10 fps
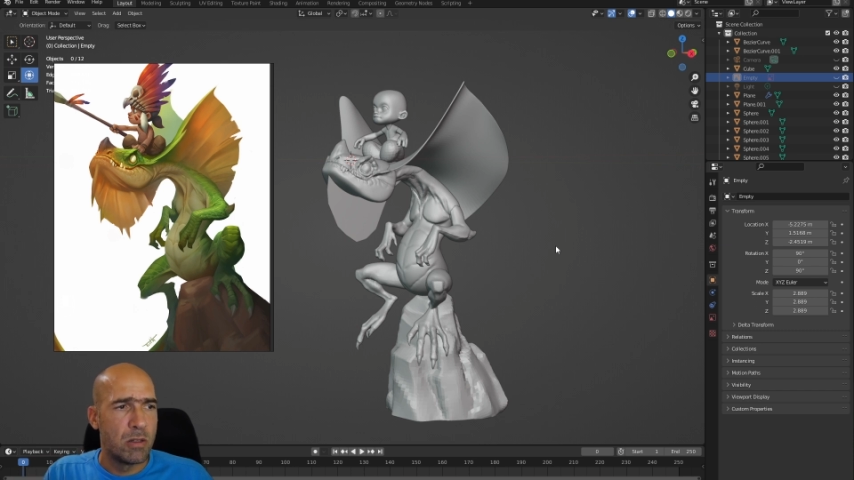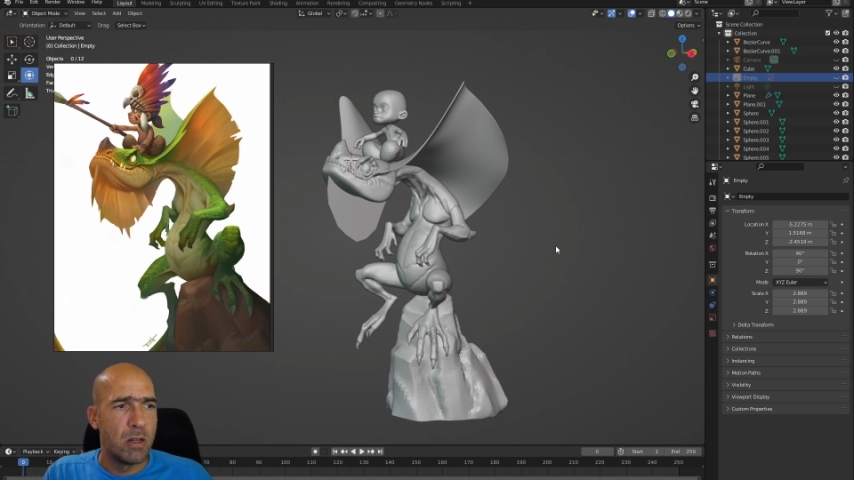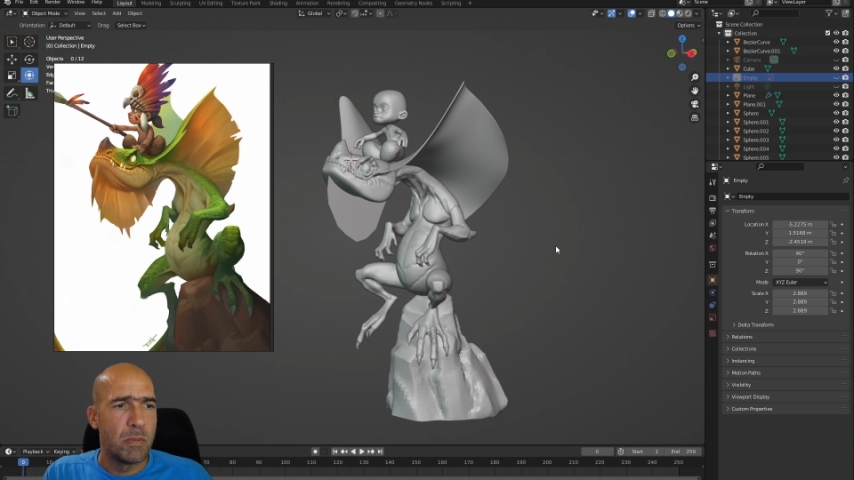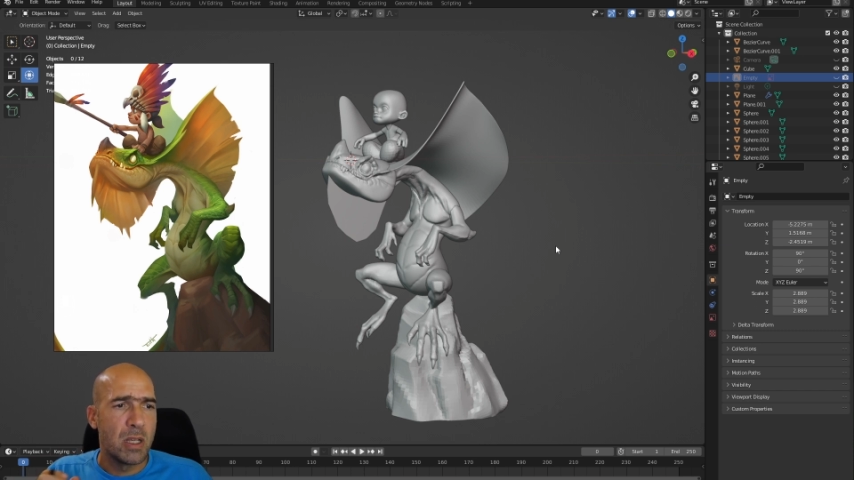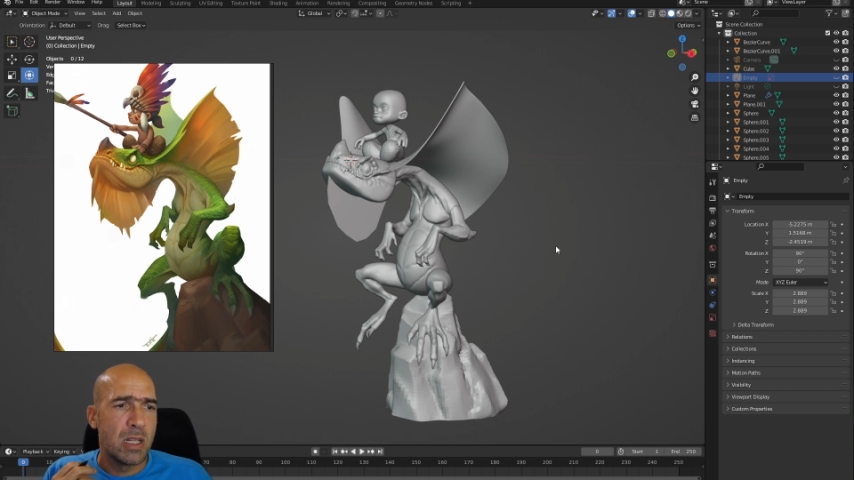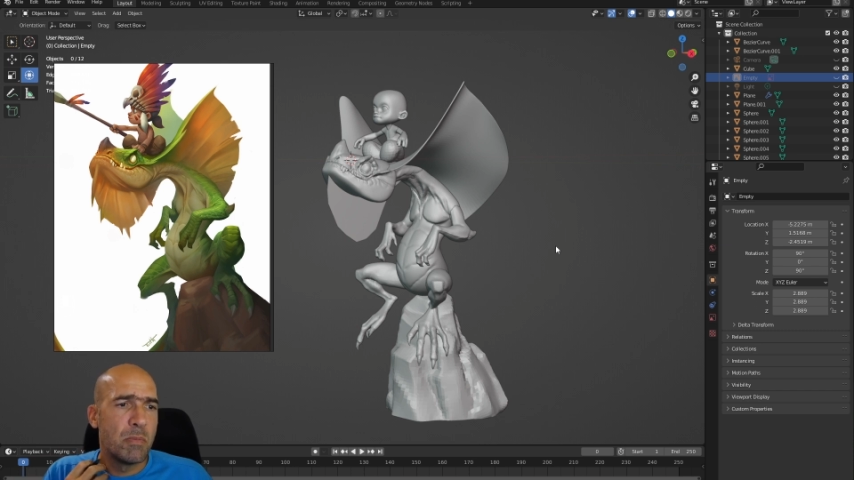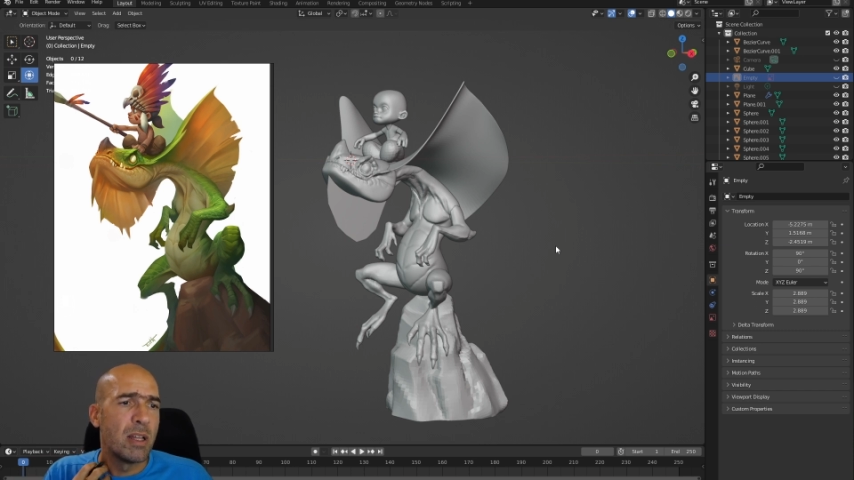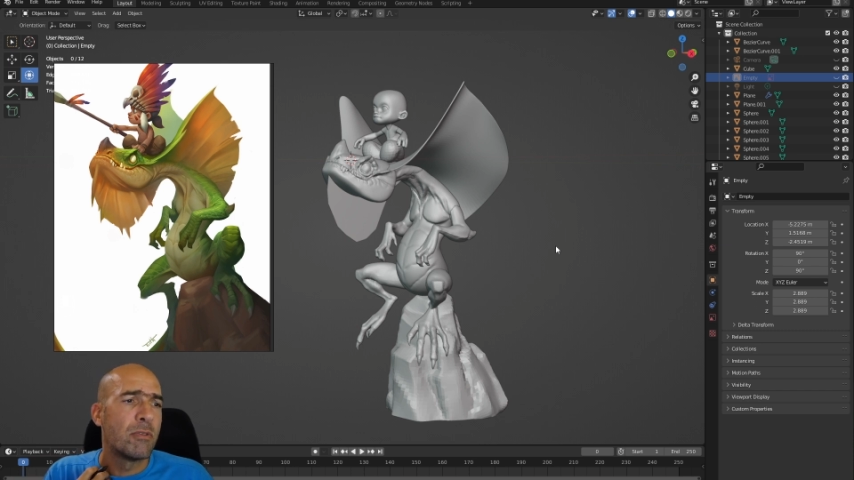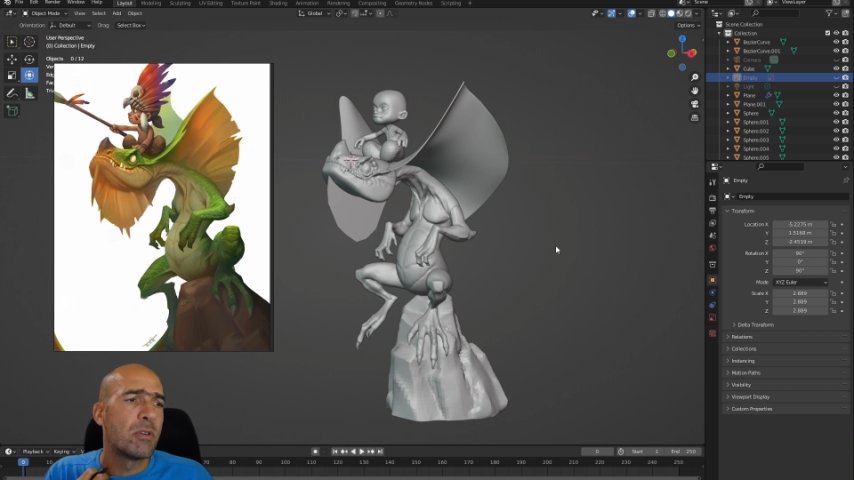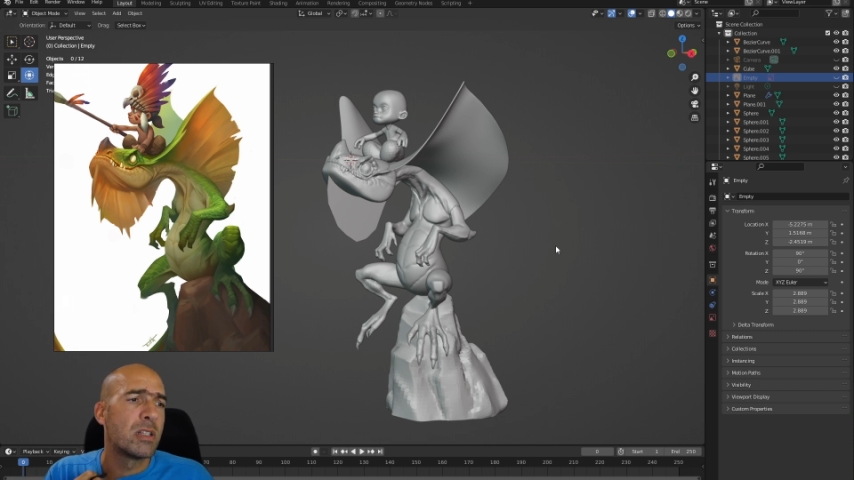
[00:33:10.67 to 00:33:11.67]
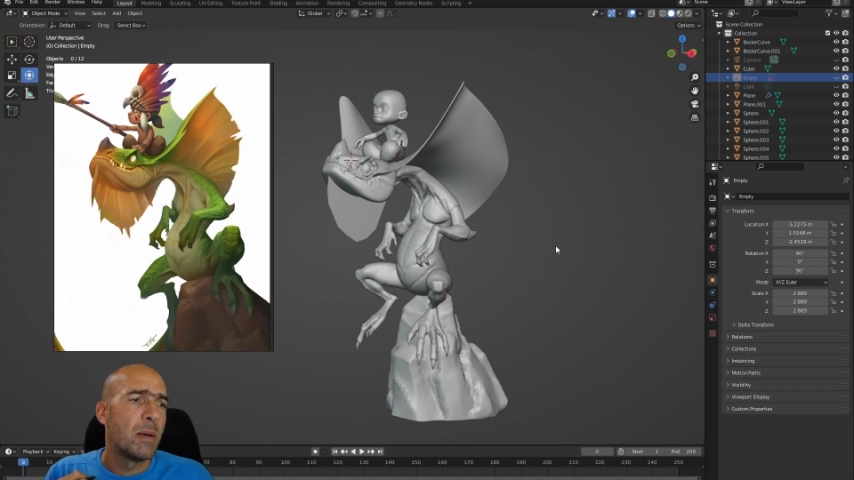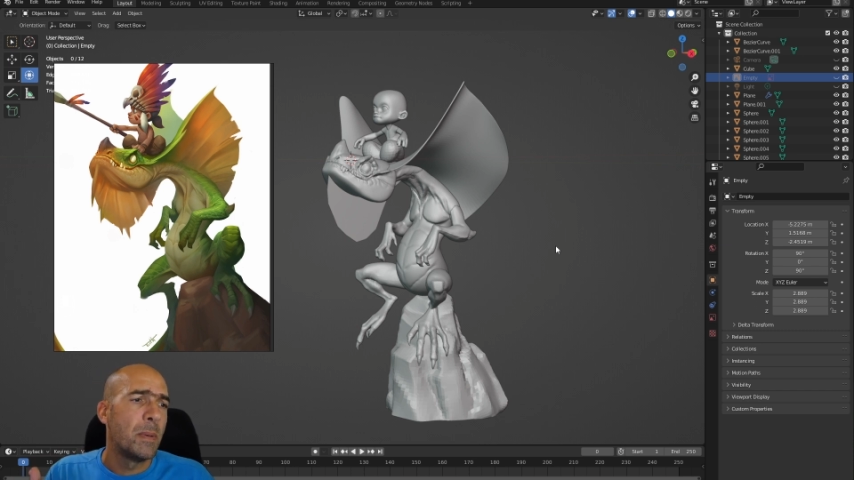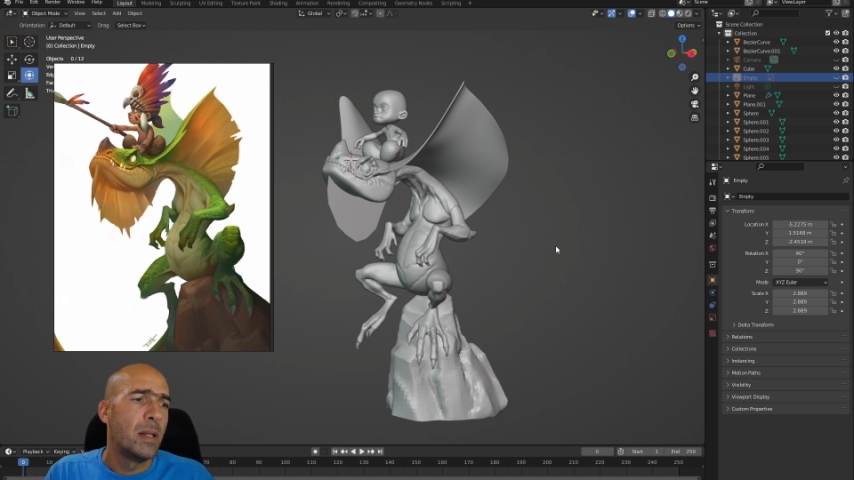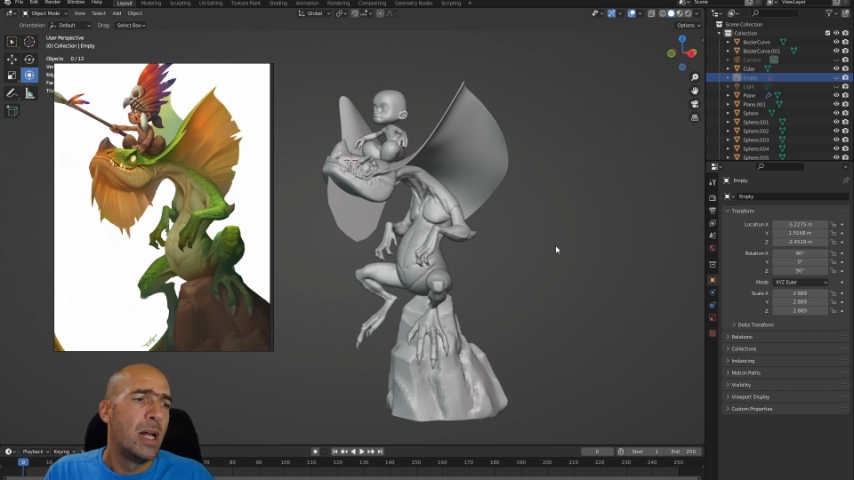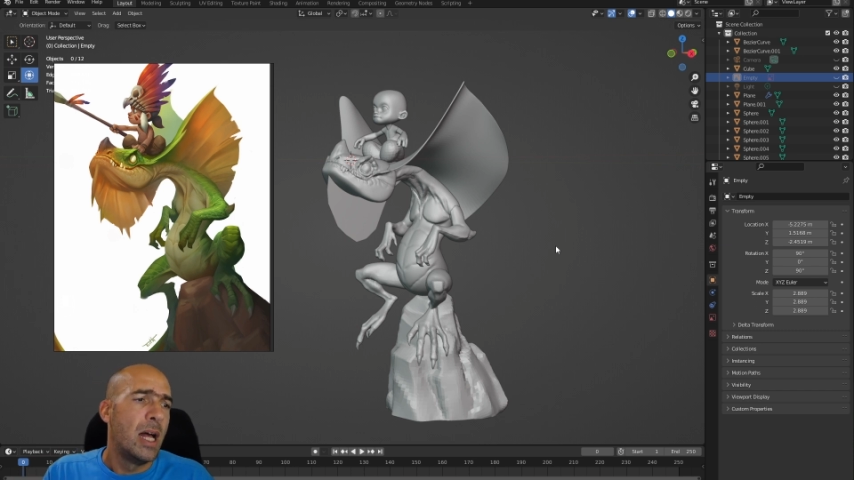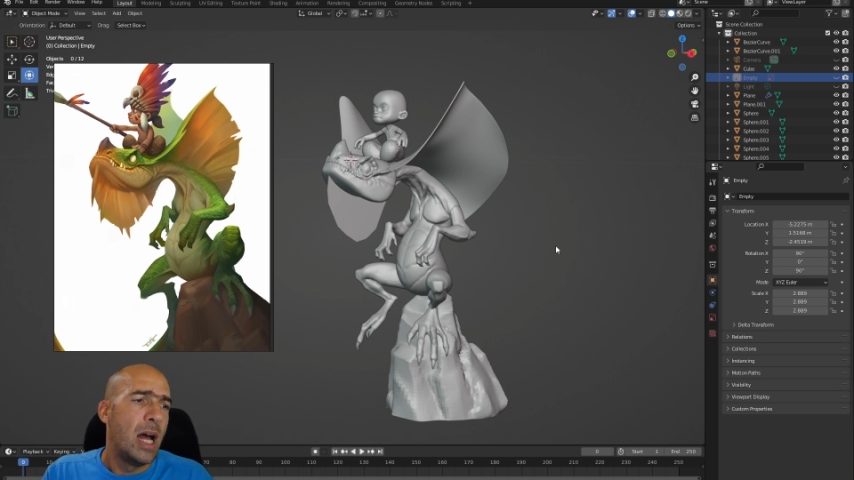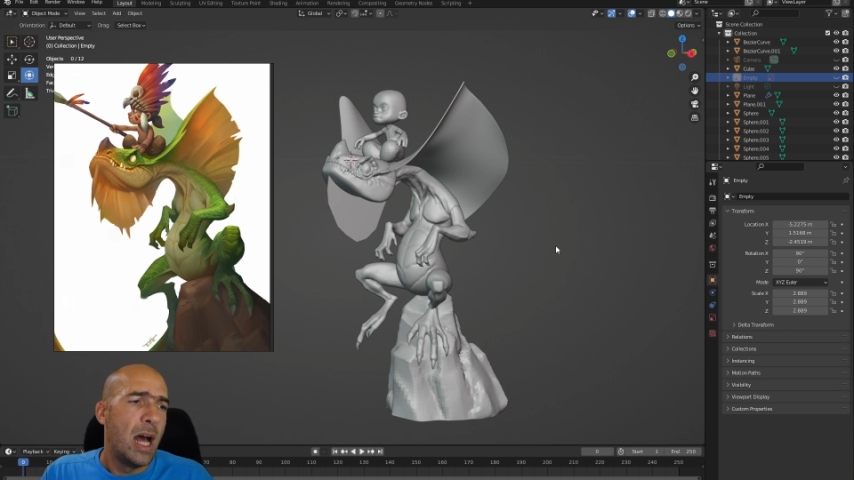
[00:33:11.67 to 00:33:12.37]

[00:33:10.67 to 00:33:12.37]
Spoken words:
or something is bad. For example,